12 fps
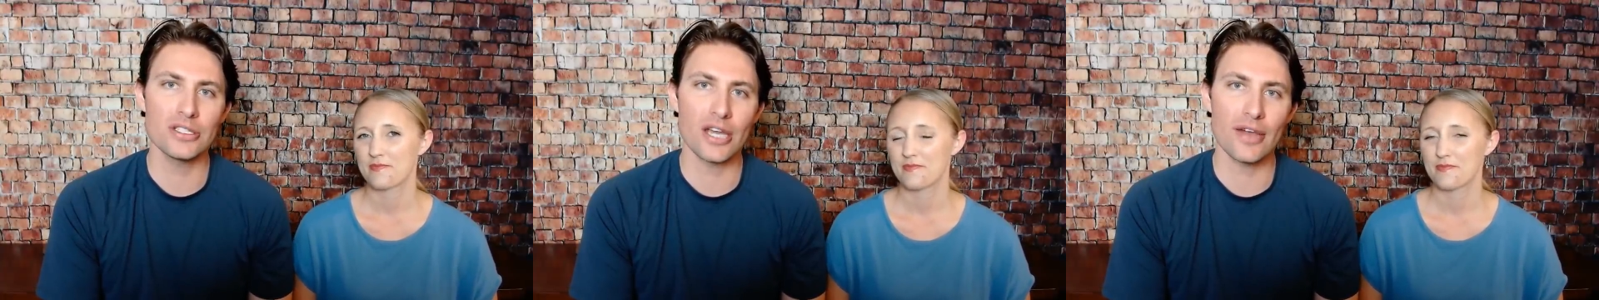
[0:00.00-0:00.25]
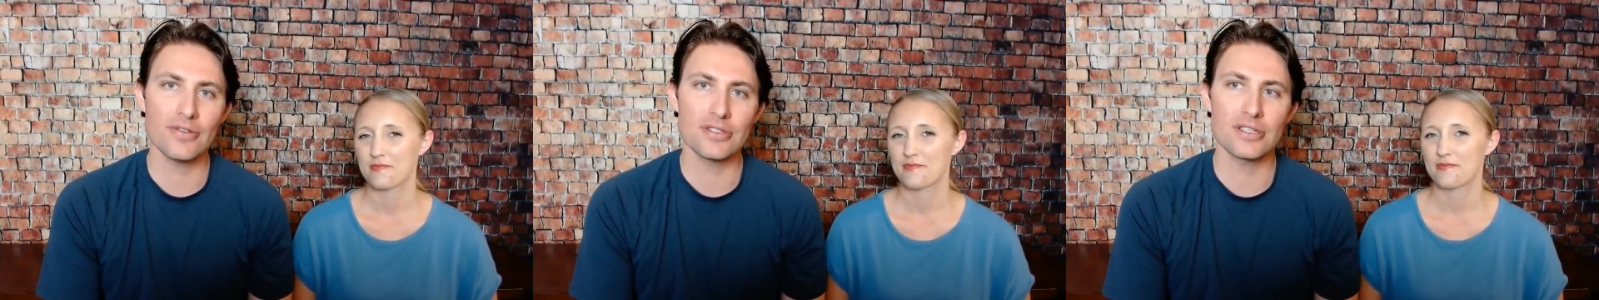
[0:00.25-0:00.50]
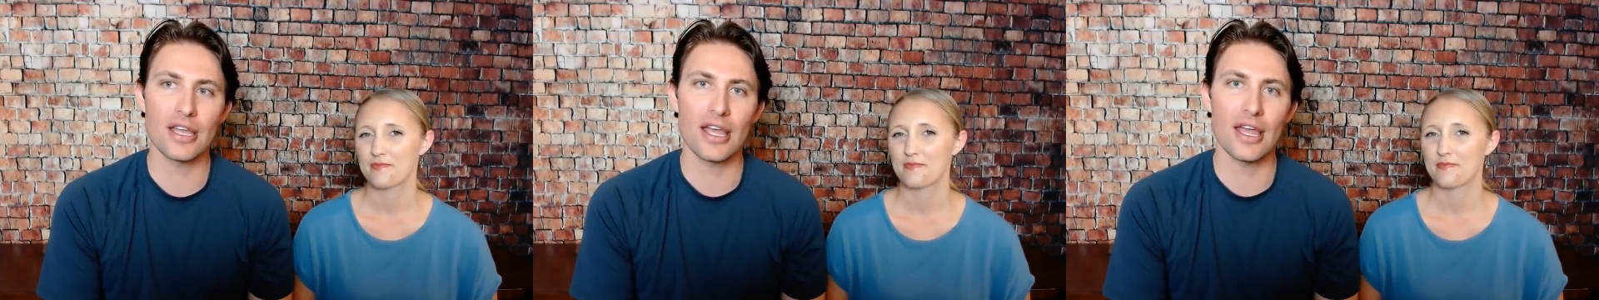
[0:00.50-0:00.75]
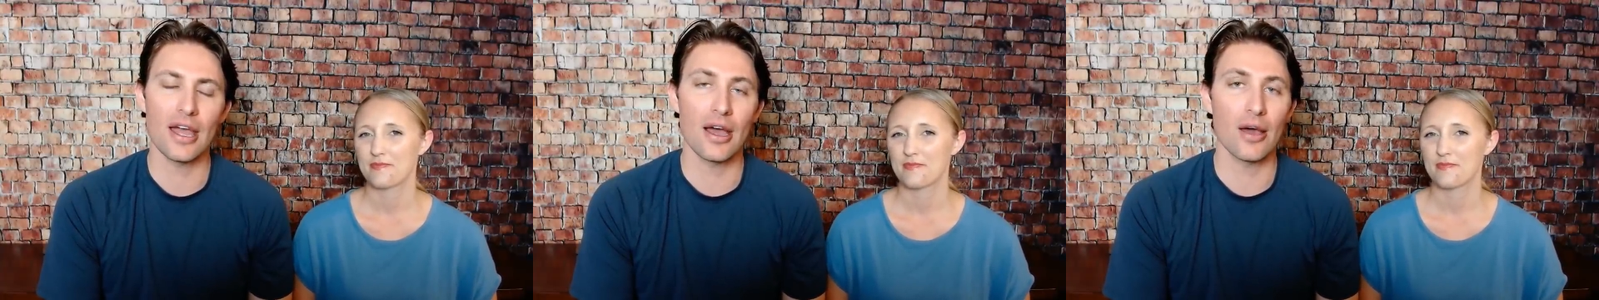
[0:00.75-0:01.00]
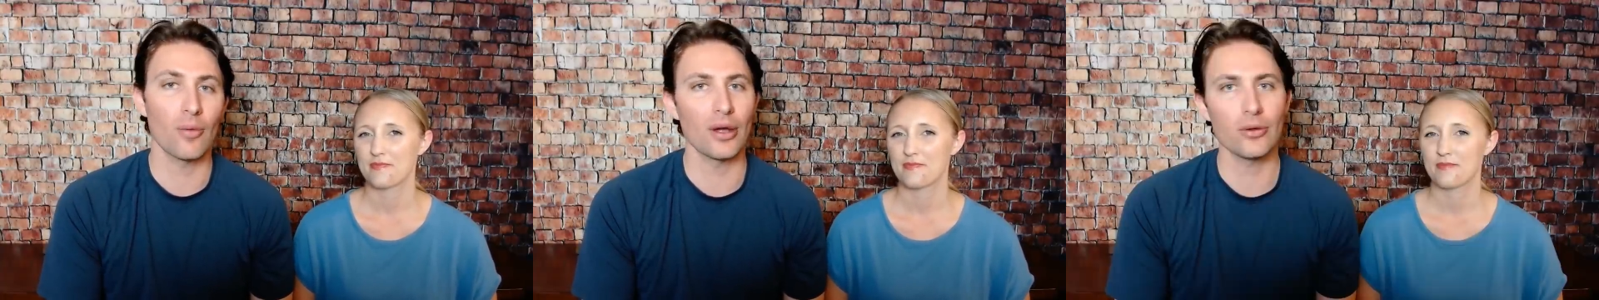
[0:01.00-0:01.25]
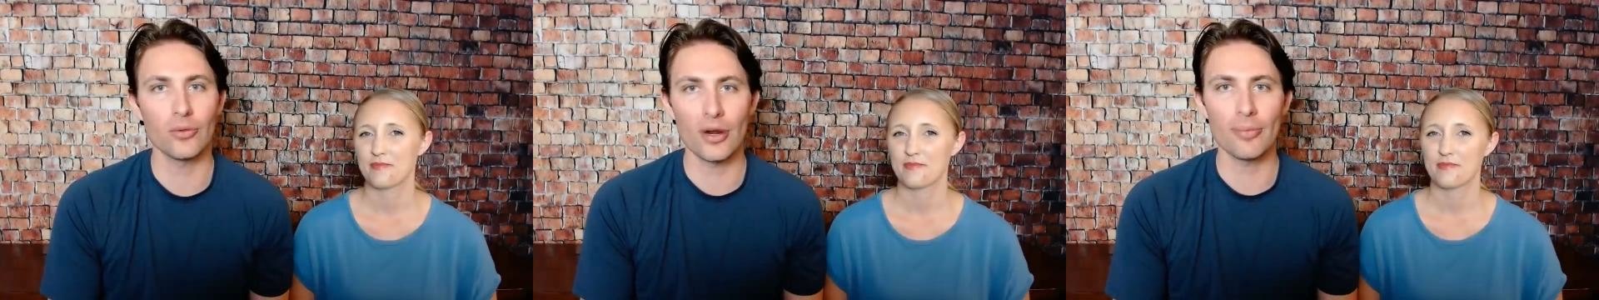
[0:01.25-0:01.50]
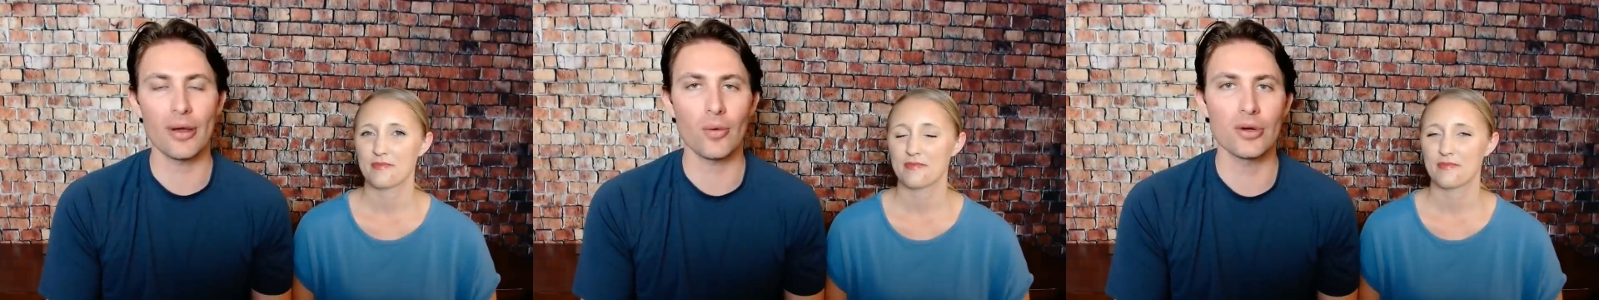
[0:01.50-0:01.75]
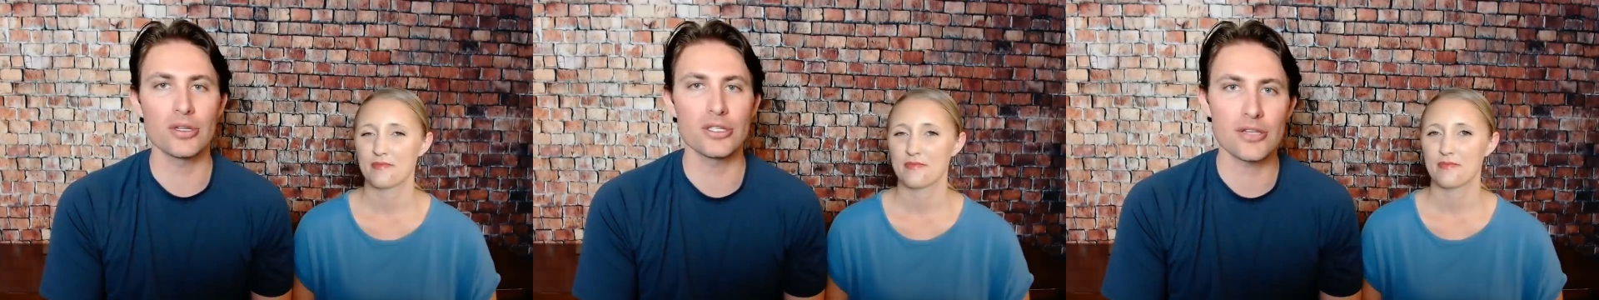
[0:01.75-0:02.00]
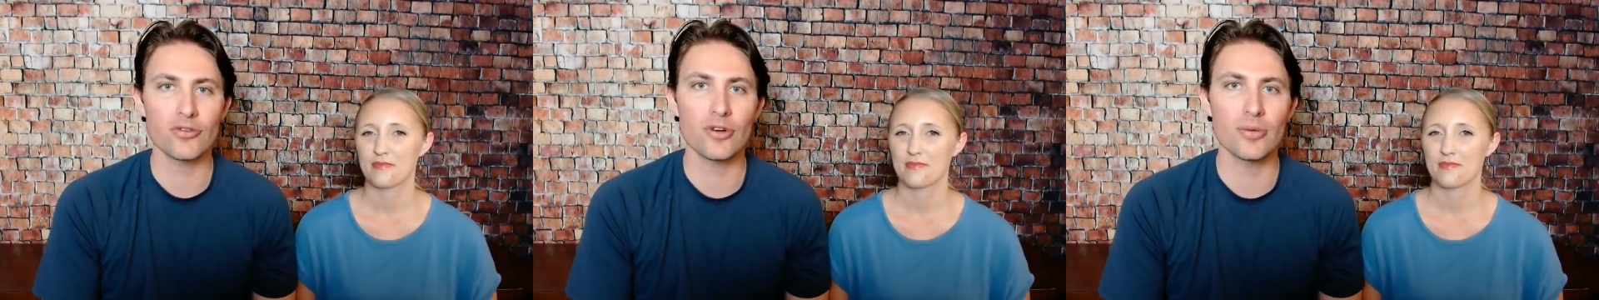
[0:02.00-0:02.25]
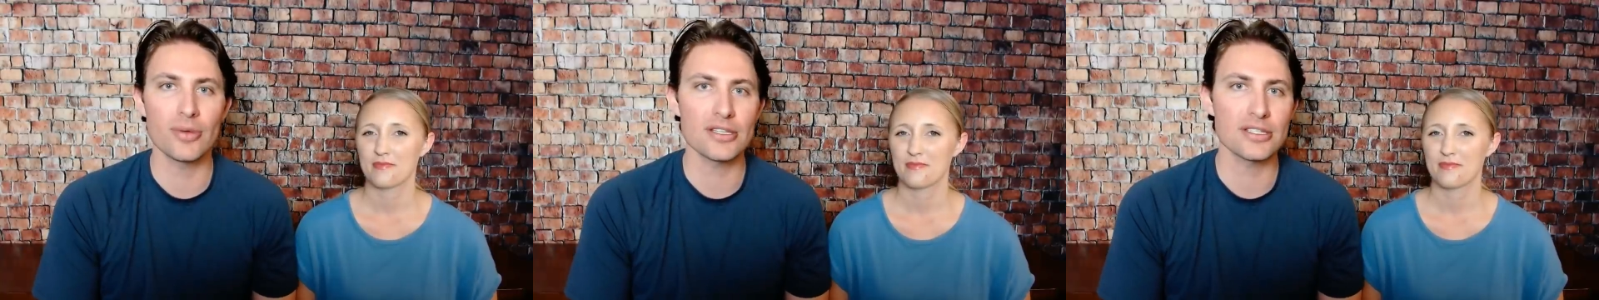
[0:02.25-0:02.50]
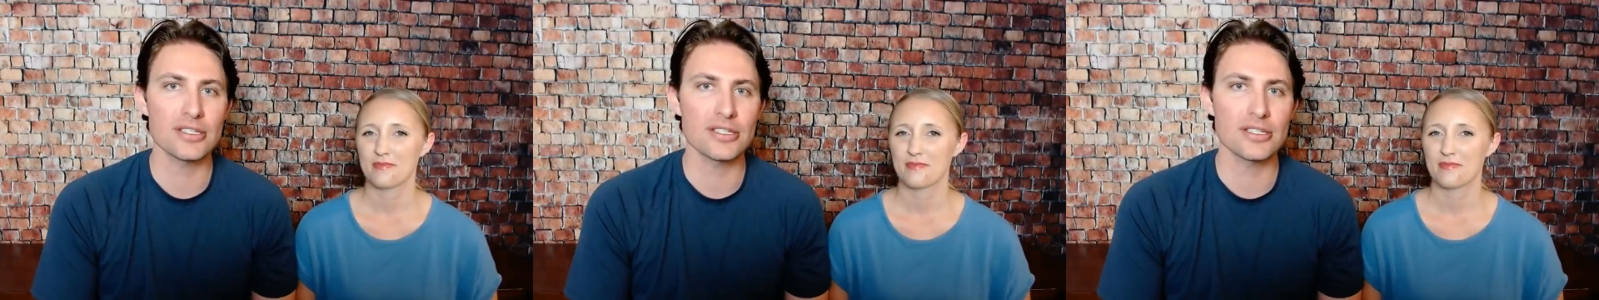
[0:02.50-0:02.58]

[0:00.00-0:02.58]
Speaker 1: Jeffs. Uh, well, run by Warren Jeffs from his